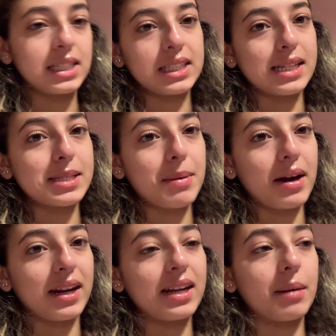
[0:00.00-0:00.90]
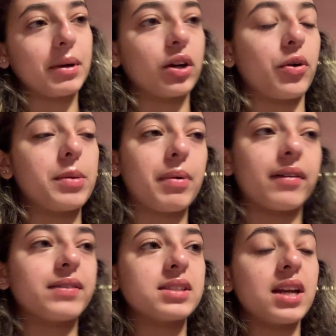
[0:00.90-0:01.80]
Yeah, that's about it. I'm gonna go eat
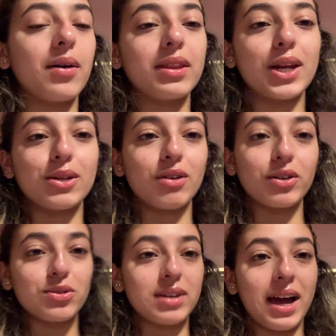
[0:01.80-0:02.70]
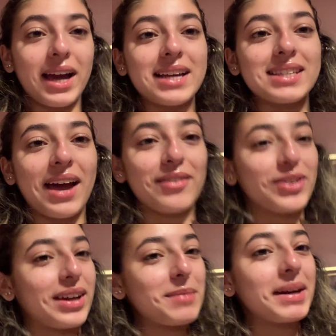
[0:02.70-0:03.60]
breakfast now, and then I'll talk to you guys
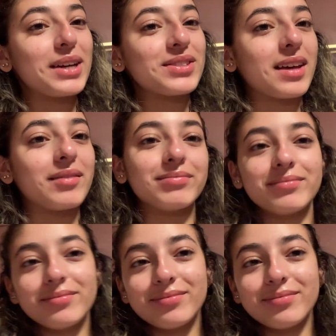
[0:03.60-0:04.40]
after I eat my nails done.